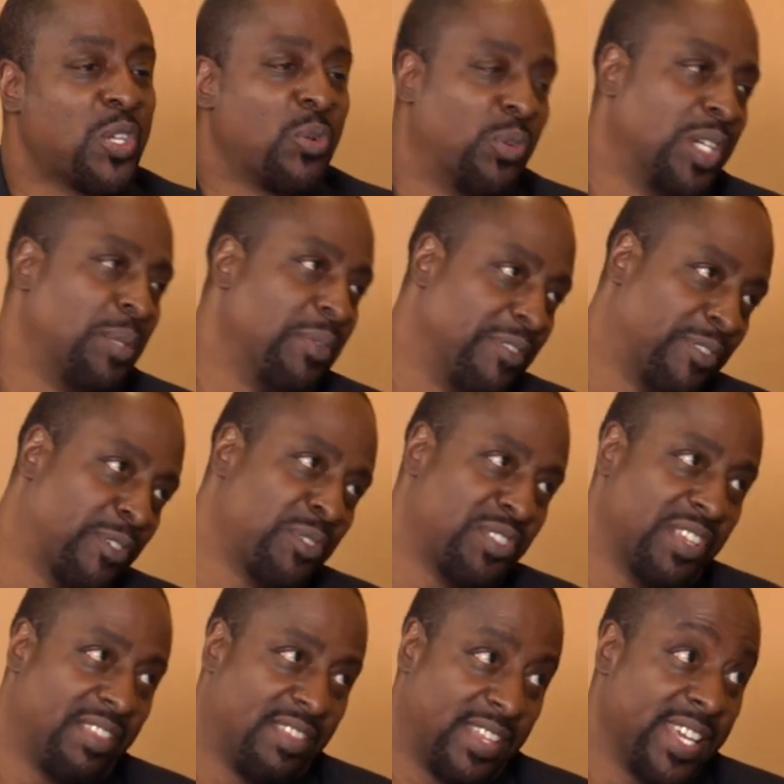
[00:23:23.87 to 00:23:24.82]
Well, let me
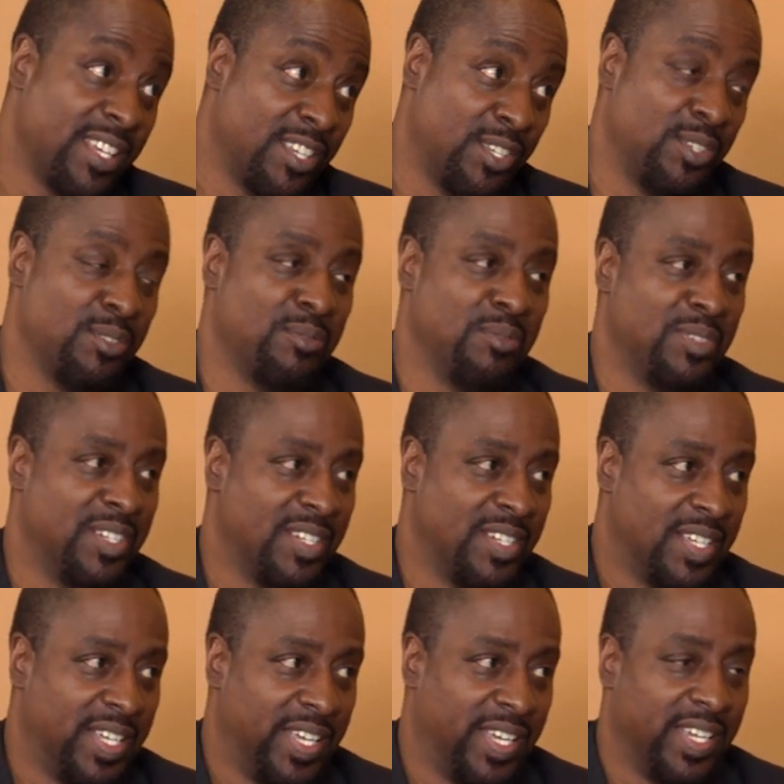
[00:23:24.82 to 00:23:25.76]
first say thank you.
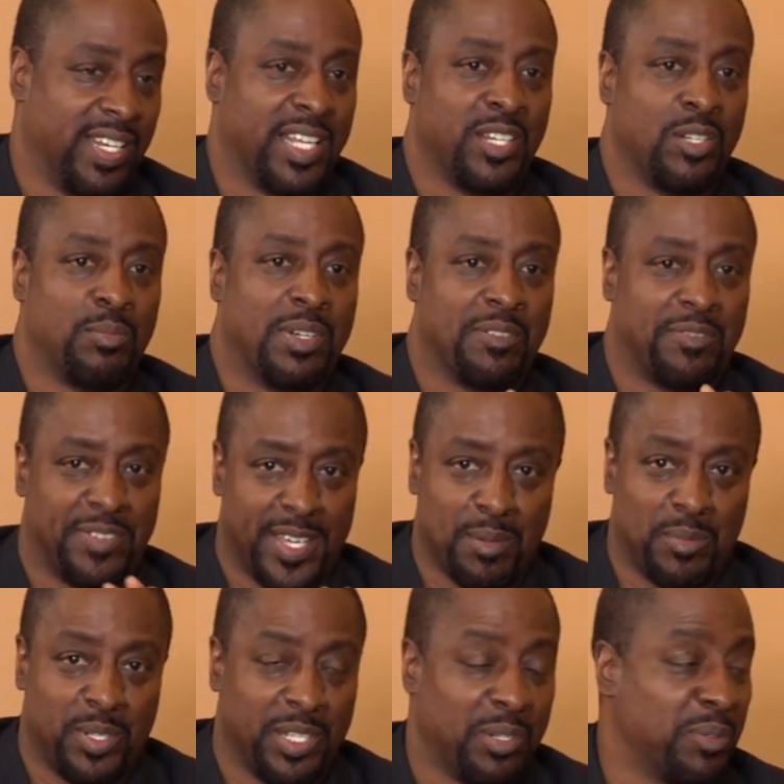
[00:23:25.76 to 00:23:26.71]
And I know my
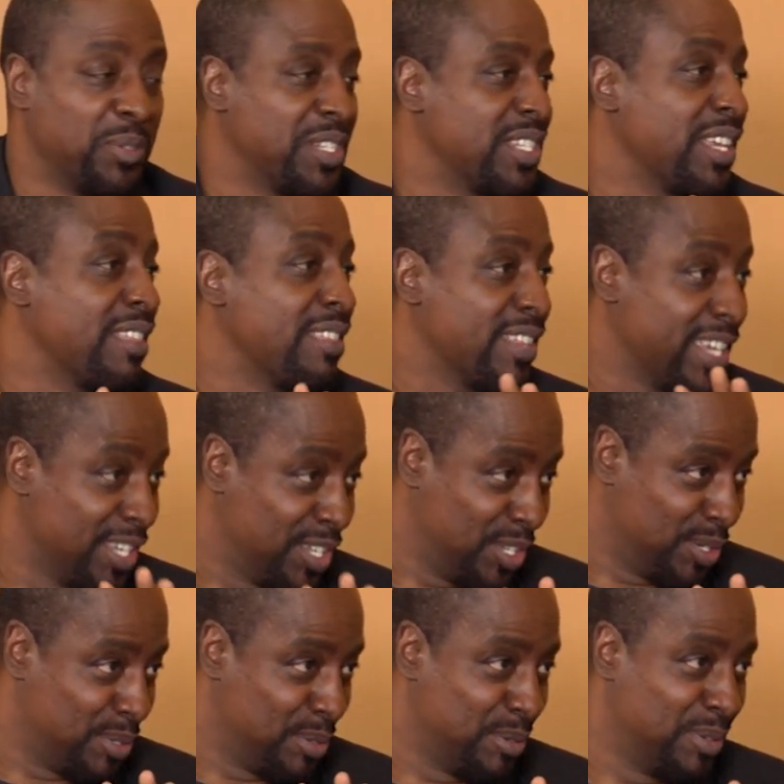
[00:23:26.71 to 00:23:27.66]
family would say
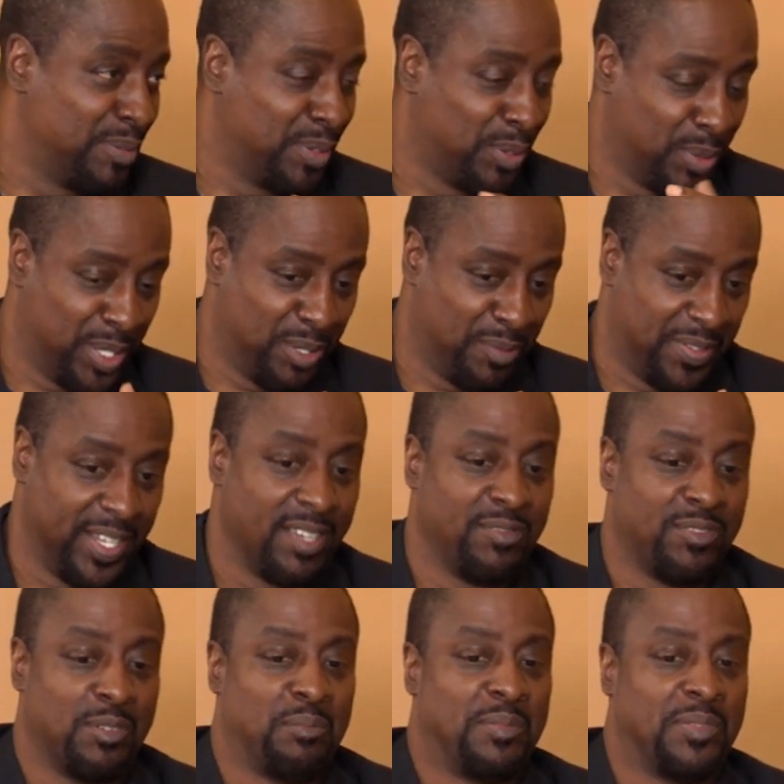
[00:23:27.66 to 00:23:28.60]
thank you for what you've done
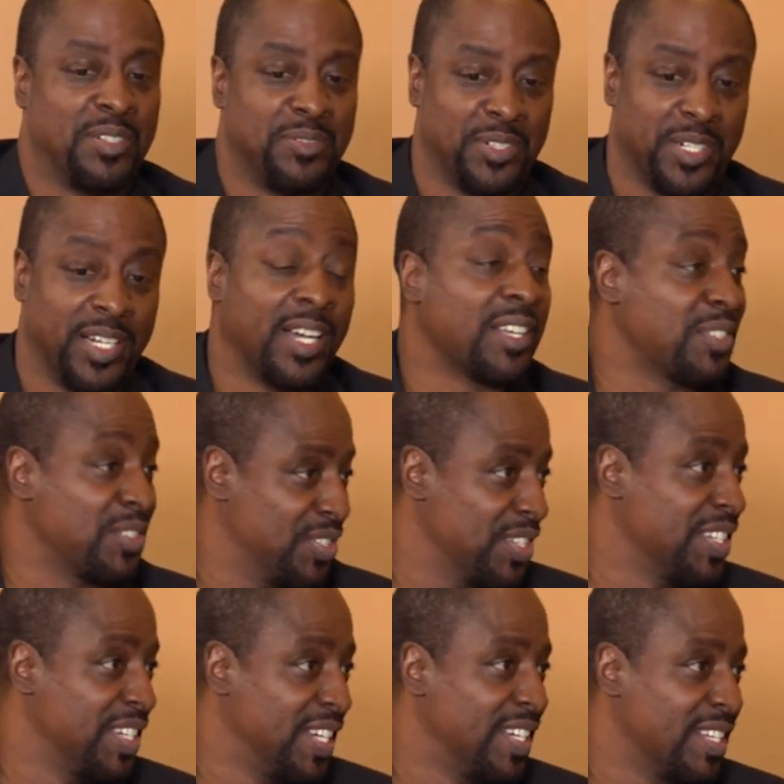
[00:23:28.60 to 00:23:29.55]
from, for
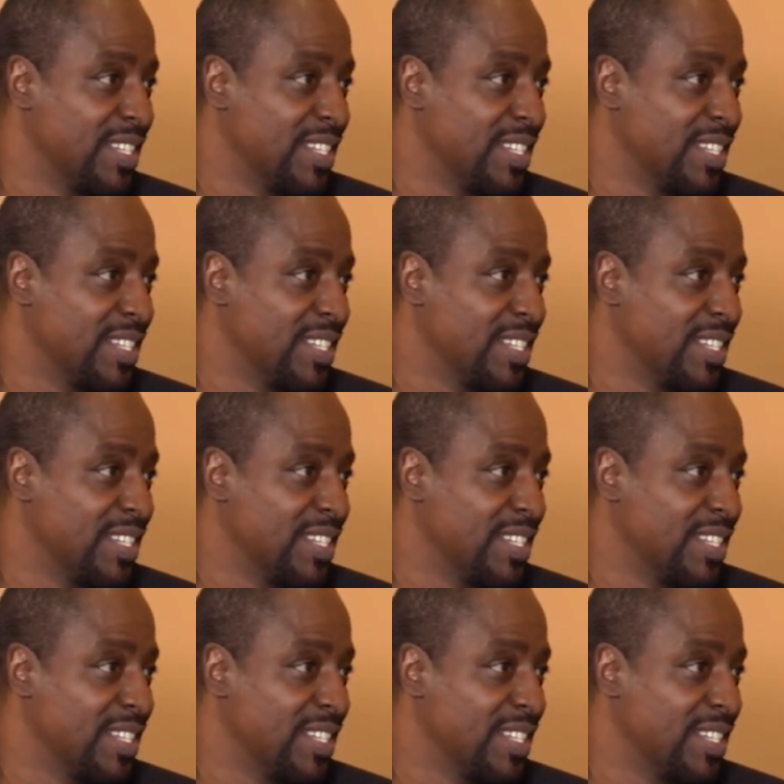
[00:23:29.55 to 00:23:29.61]
us.